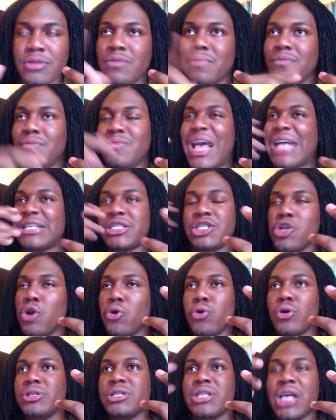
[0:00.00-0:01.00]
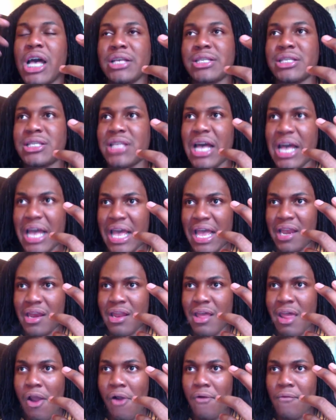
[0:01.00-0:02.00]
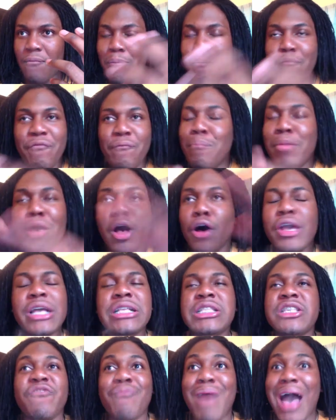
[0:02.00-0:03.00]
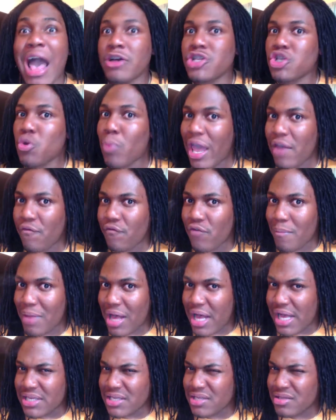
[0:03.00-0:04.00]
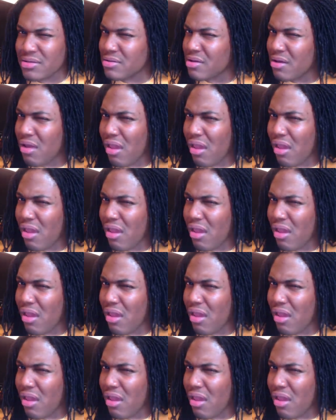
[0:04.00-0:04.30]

that circles a sun millions of miles away from us,